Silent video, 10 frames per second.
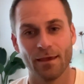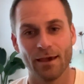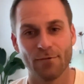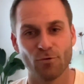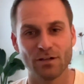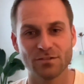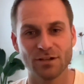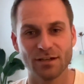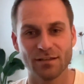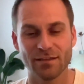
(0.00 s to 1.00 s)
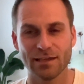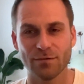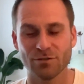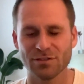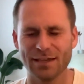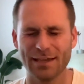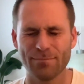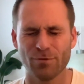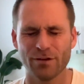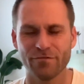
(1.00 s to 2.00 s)
And one study, I think it was
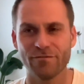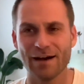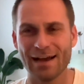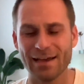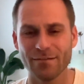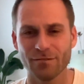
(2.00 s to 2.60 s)
8.5,